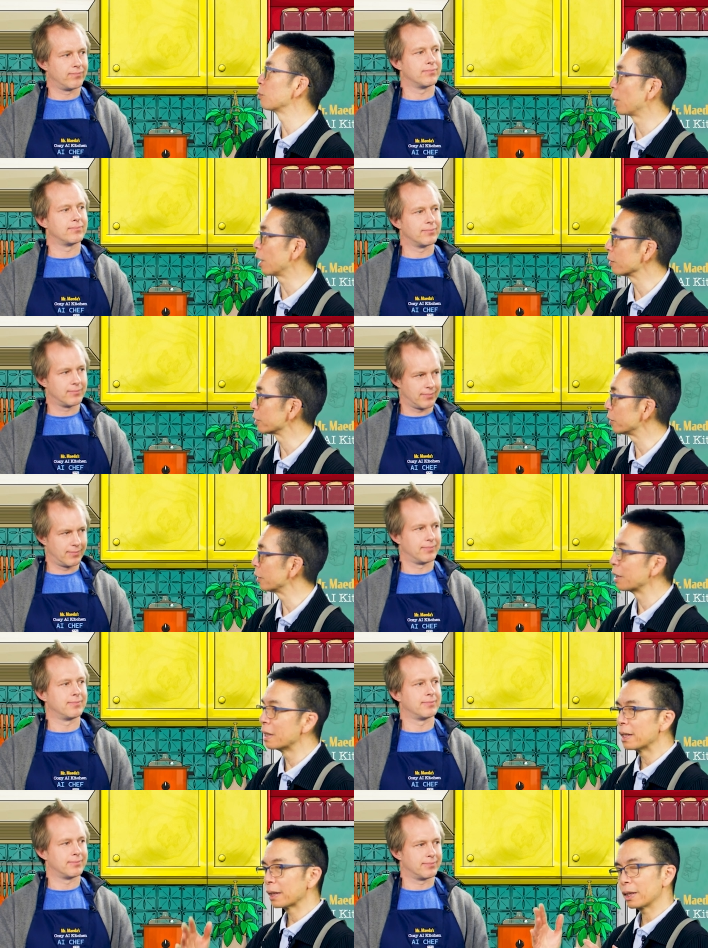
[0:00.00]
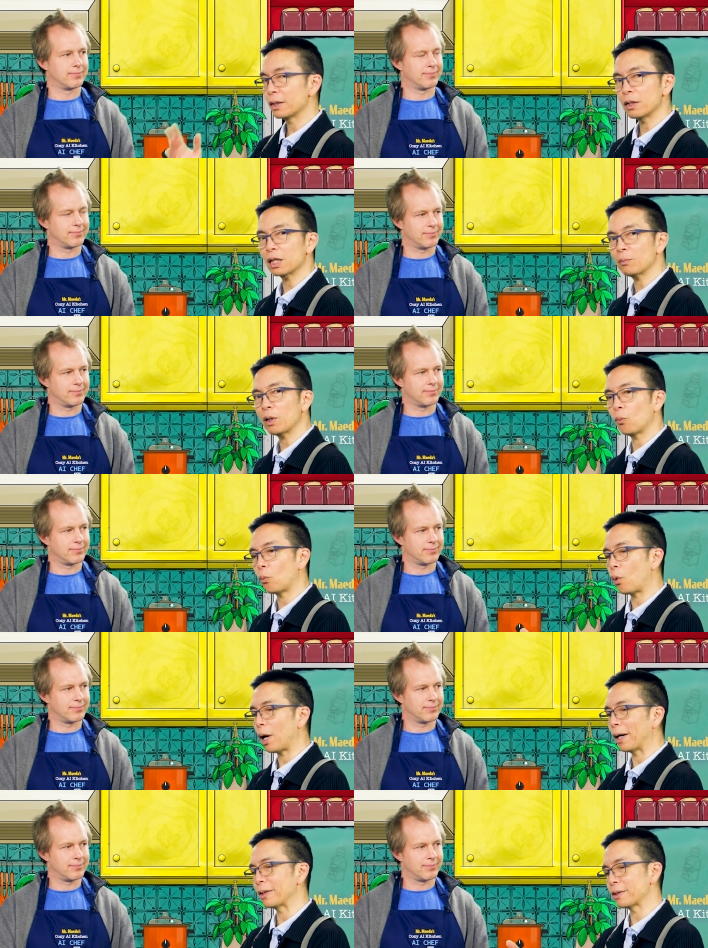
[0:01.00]
Speaker 1: the browser. Can you talk about
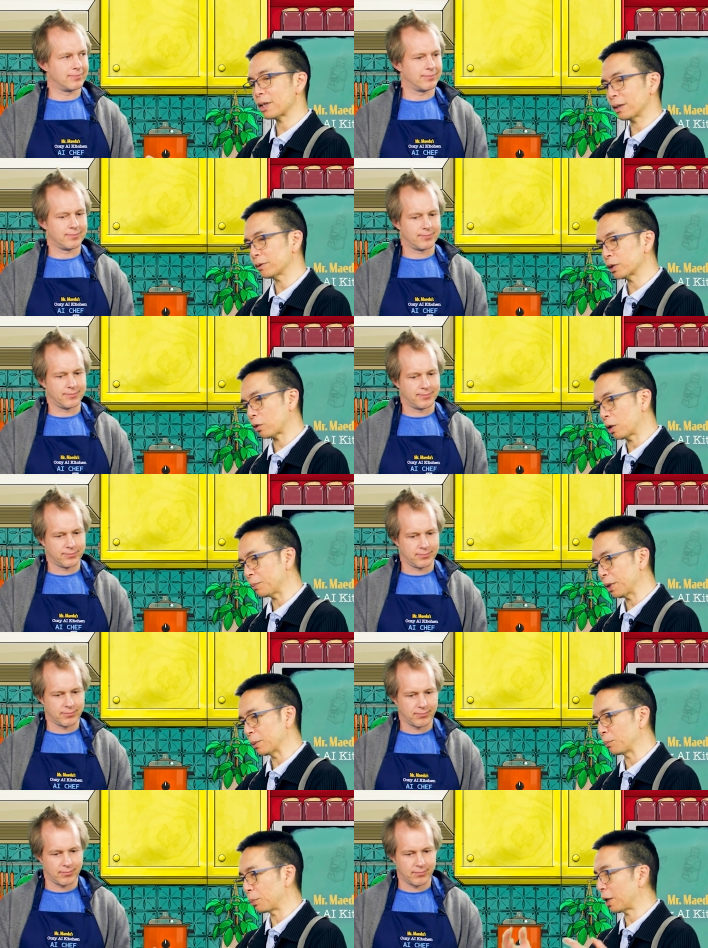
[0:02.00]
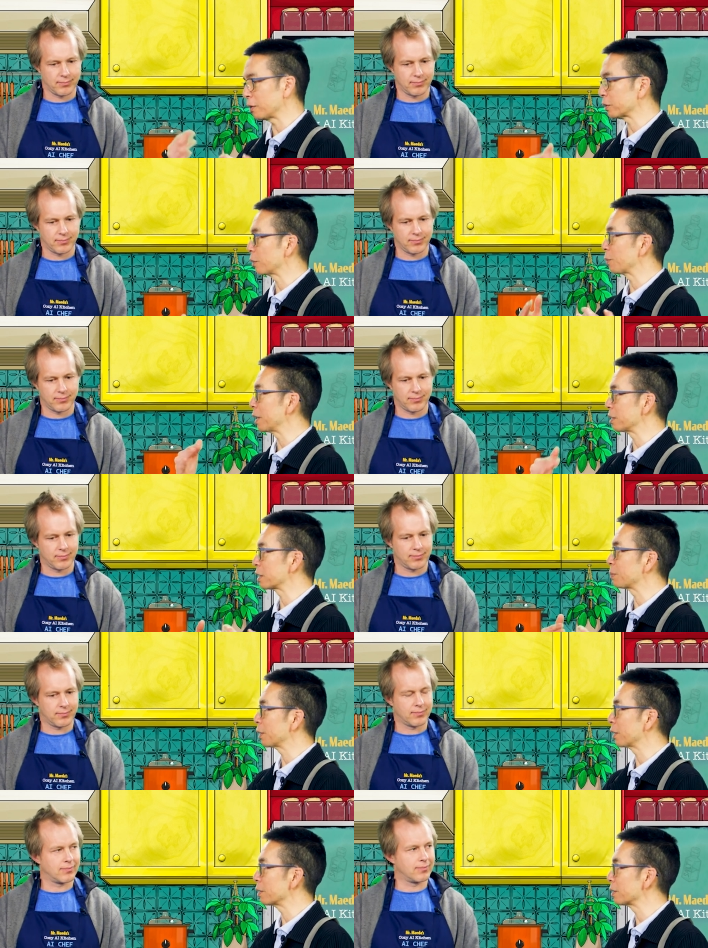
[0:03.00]
why JavaScript and browser-based
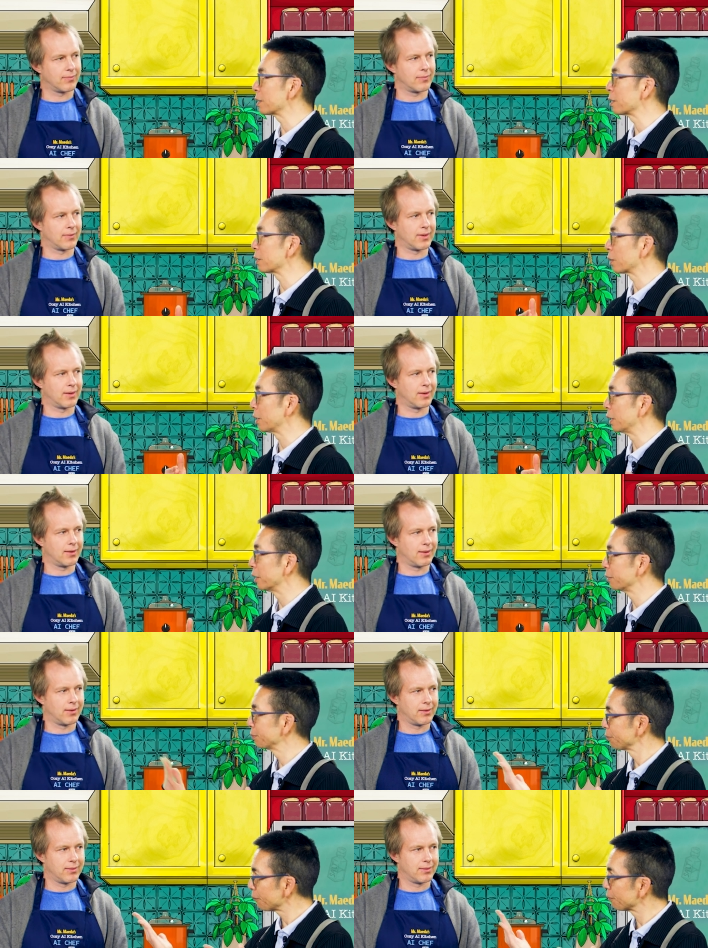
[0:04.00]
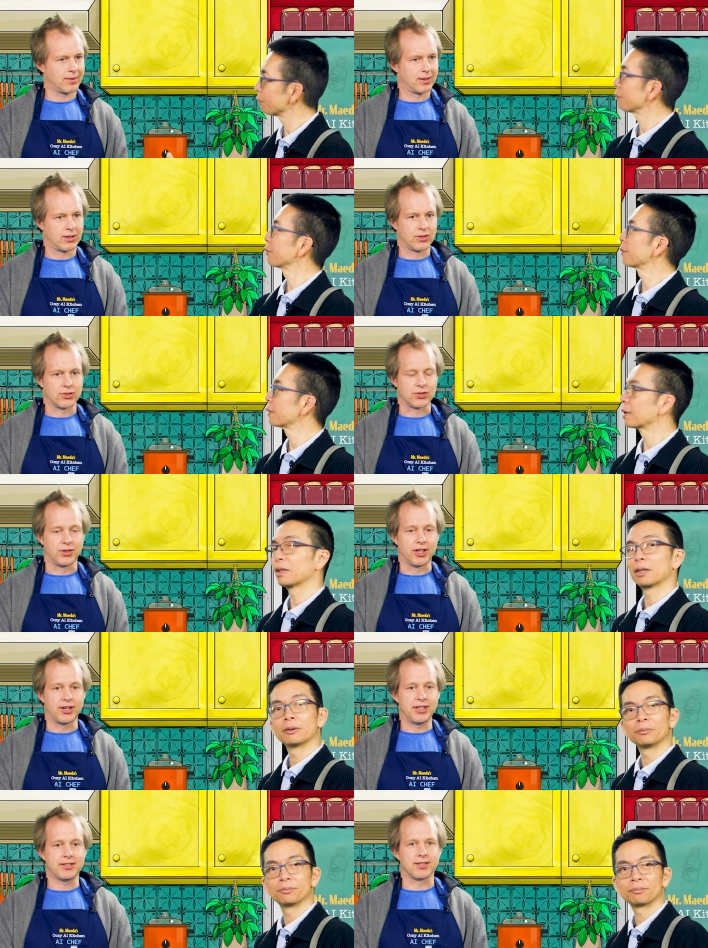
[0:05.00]
experiences are going to...
Speaker 2: So
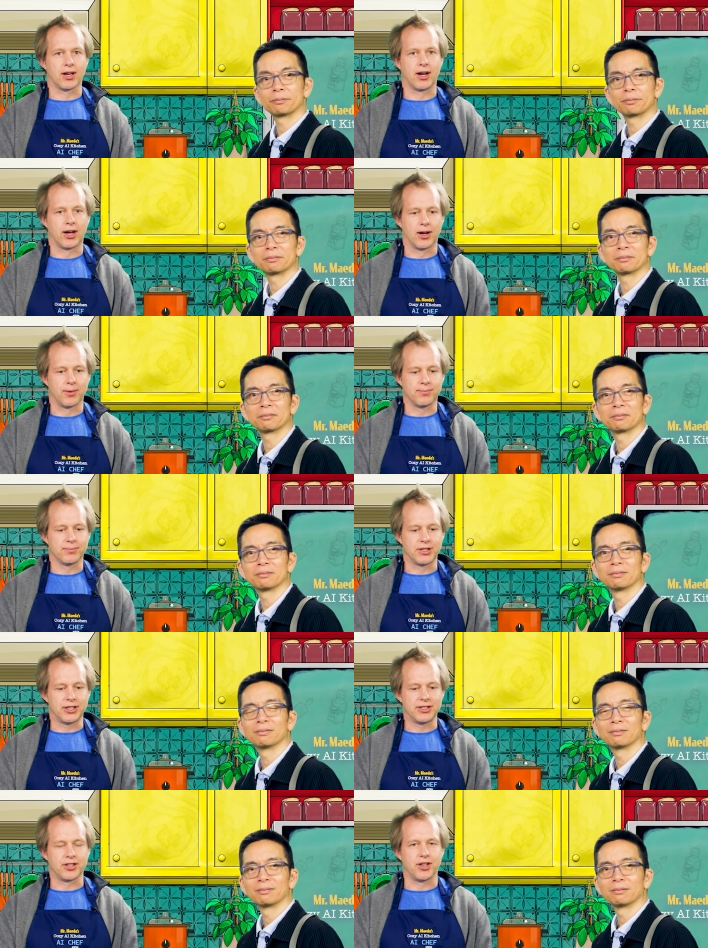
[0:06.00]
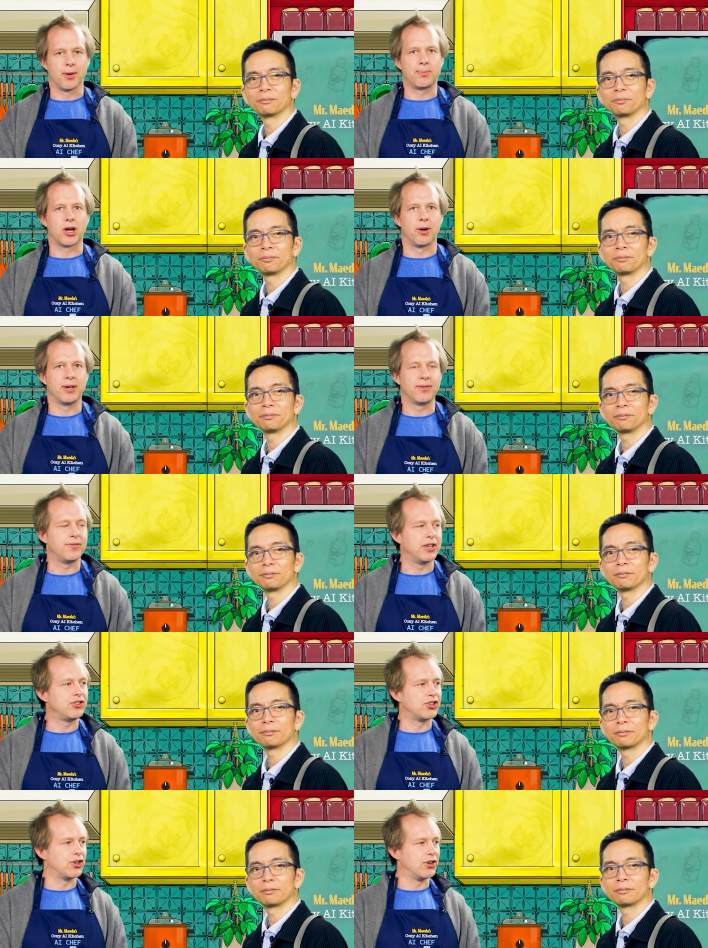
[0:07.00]
there is, um, there is an upcoming
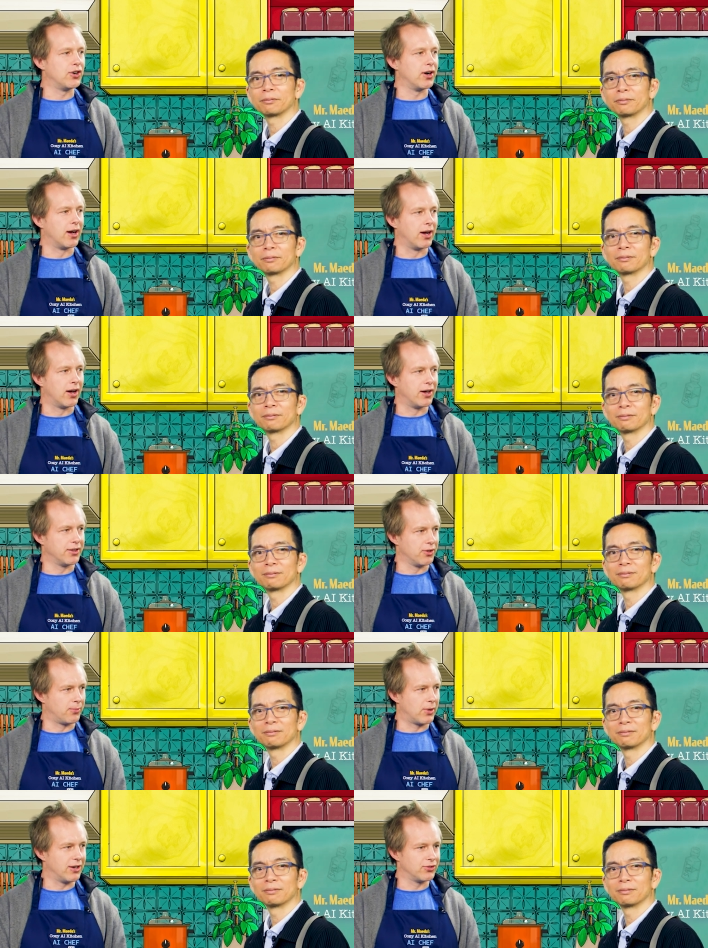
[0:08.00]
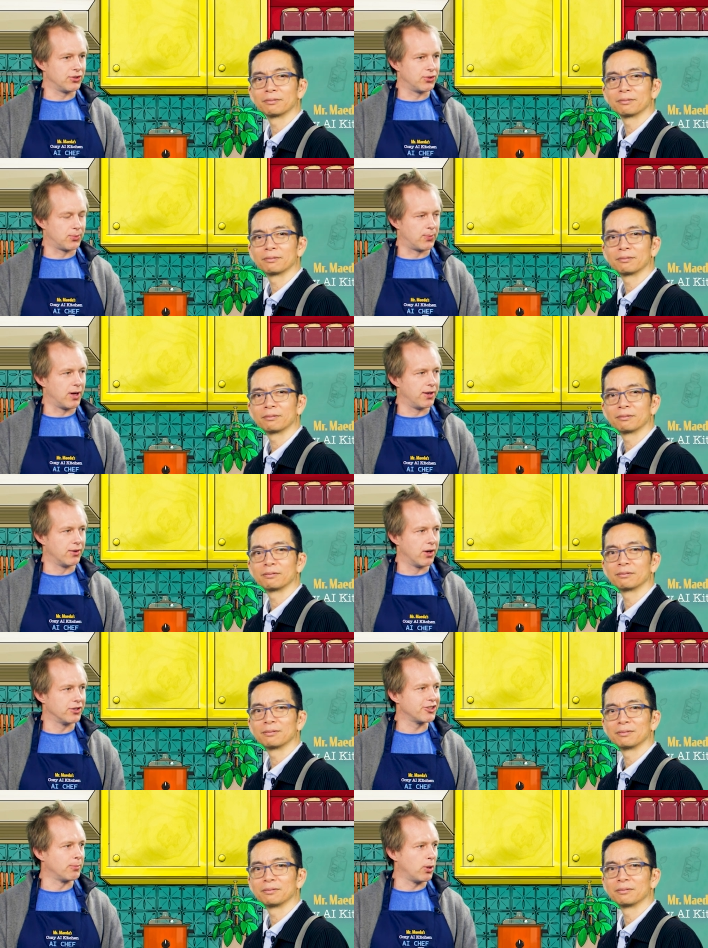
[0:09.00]
feature uh, in the browser to run
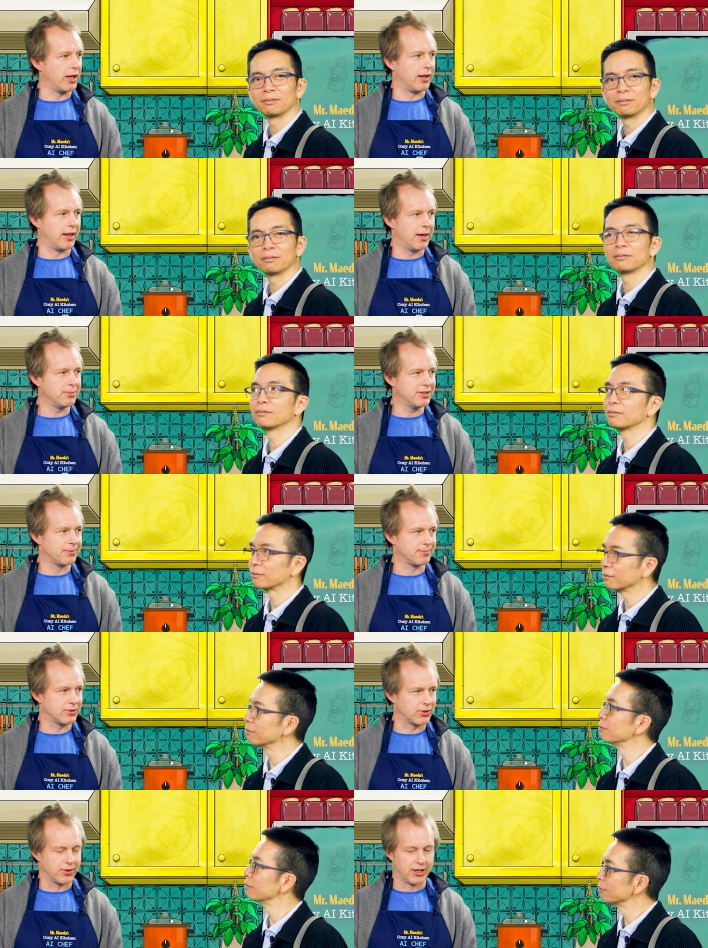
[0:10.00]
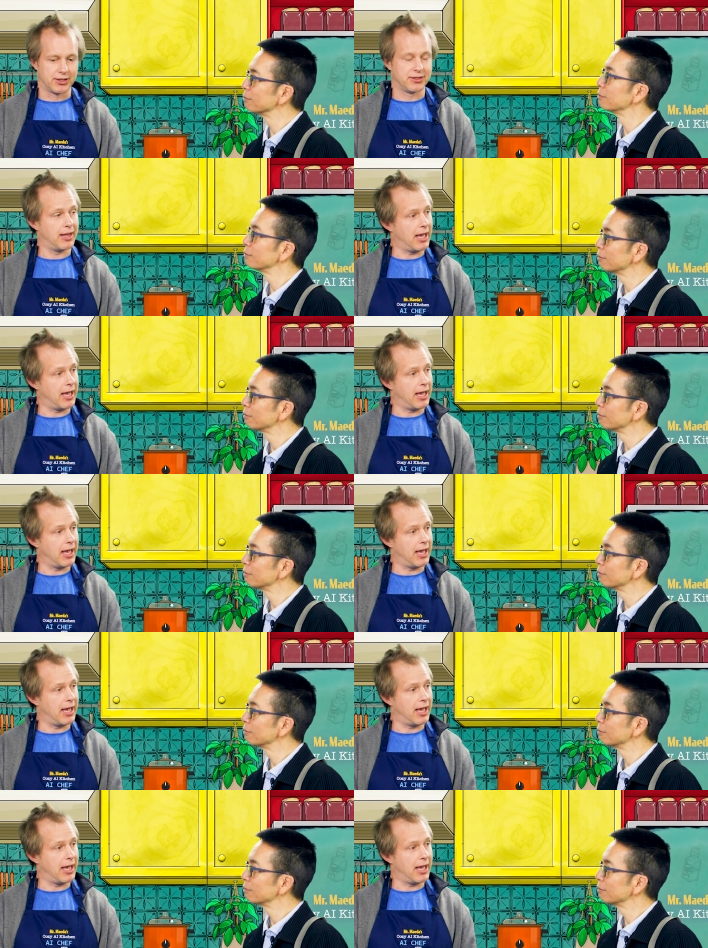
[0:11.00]
uh, small L L Ms. So mm. there's